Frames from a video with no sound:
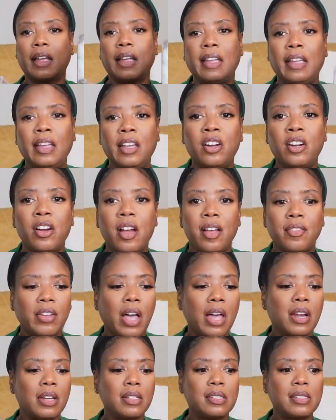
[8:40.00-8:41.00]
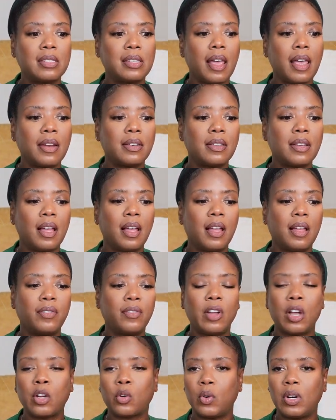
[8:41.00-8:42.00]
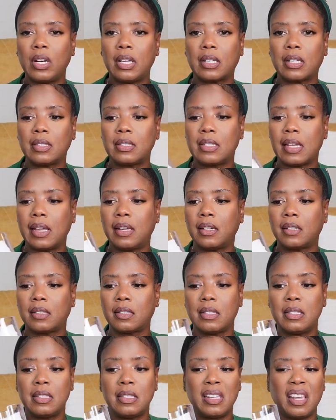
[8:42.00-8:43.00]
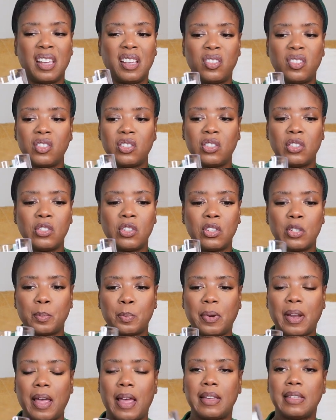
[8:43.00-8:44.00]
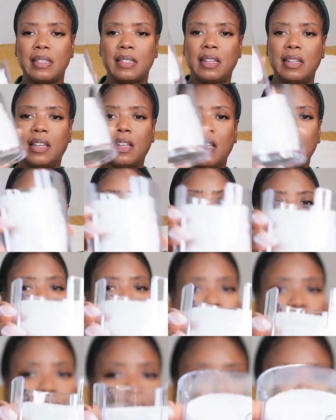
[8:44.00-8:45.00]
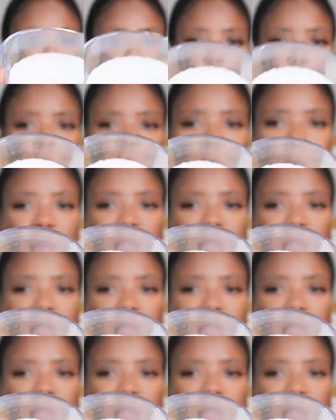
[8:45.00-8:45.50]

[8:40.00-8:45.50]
Here I've got a set of acrylic containers. They're just plastic. I like this one in